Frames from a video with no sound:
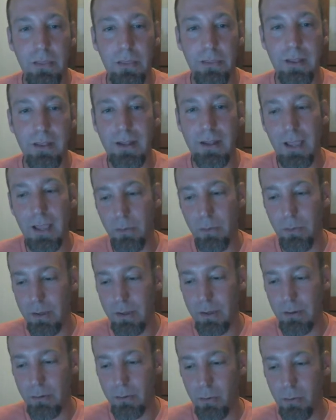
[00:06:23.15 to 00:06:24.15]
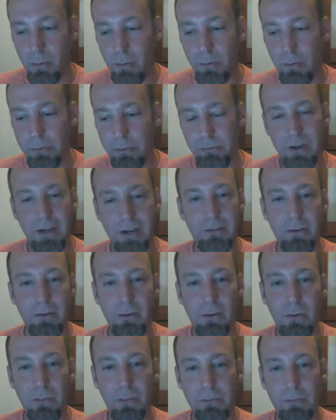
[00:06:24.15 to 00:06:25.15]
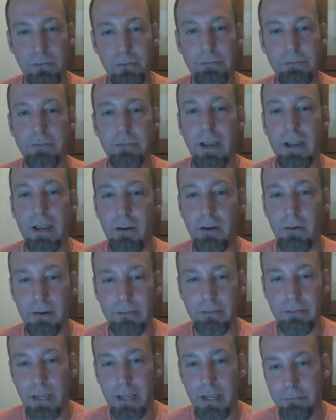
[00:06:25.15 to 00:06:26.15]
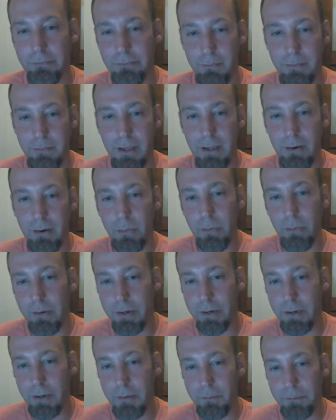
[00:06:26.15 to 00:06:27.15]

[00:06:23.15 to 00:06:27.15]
that now Google is trying to divine our intent from that query.